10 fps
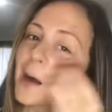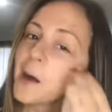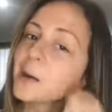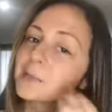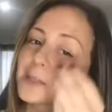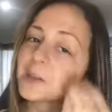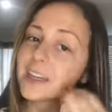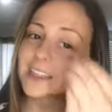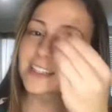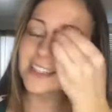um, to an
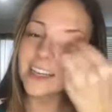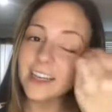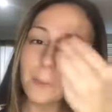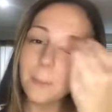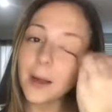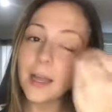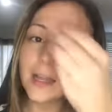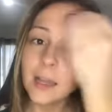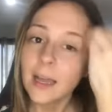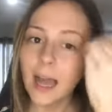extent. But
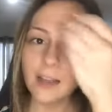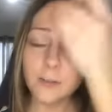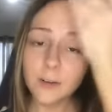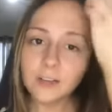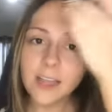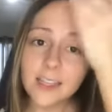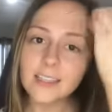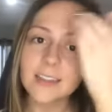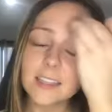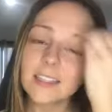I realize
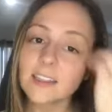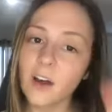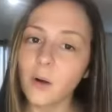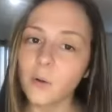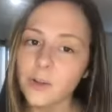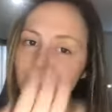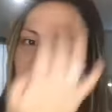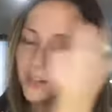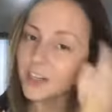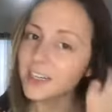that that's not always
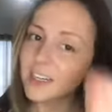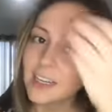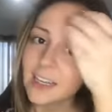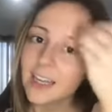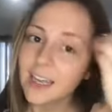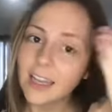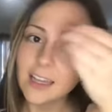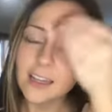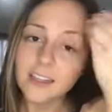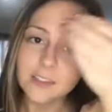good.
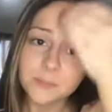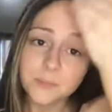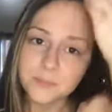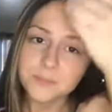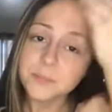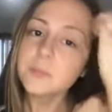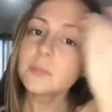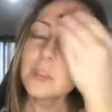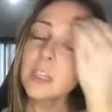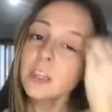And
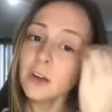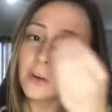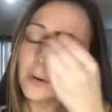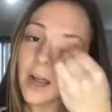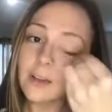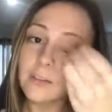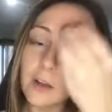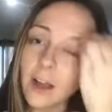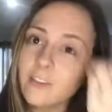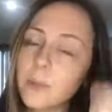you know, I've
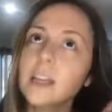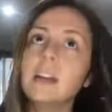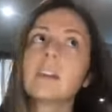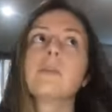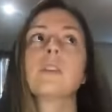I've been here for